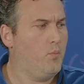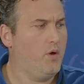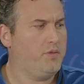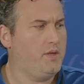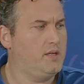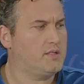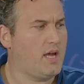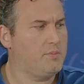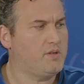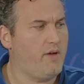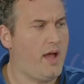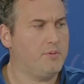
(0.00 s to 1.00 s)
these
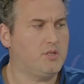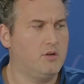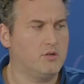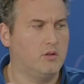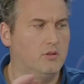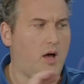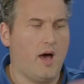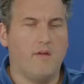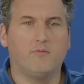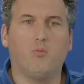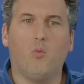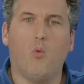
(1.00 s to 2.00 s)
types of apps, there's a lot
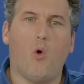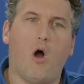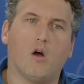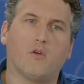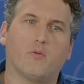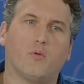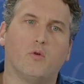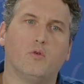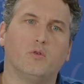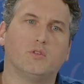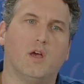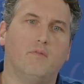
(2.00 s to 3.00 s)
of
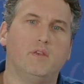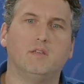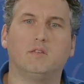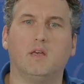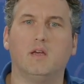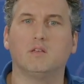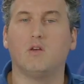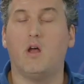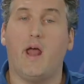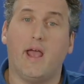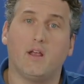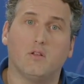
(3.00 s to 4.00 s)
walkthroughs of these things
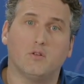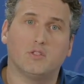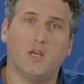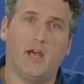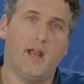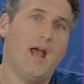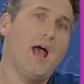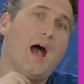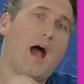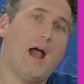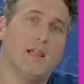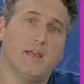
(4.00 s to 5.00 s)
on Angular's site.
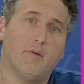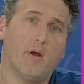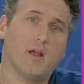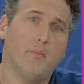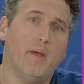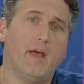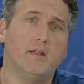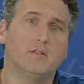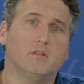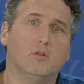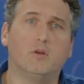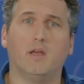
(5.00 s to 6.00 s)
Highly
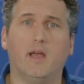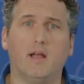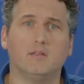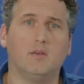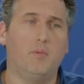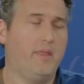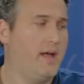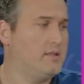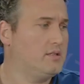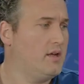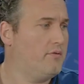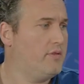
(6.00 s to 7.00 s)
recommend looking at some of that
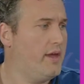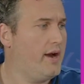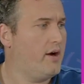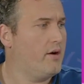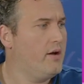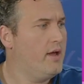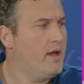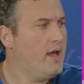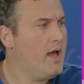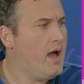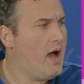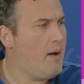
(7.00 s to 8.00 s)
stuff there.
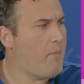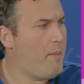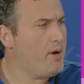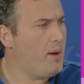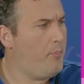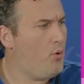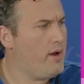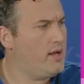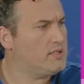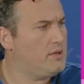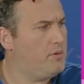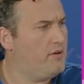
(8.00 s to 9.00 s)
I'm going to point
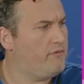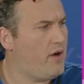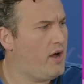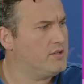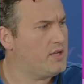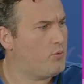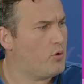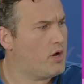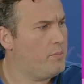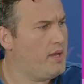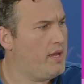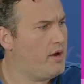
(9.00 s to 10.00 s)
out some of the files that we're
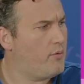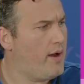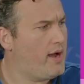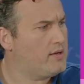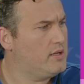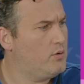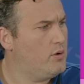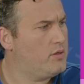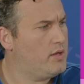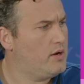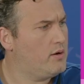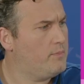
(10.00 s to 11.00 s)
going to be interacting with
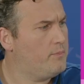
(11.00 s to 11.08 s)
here.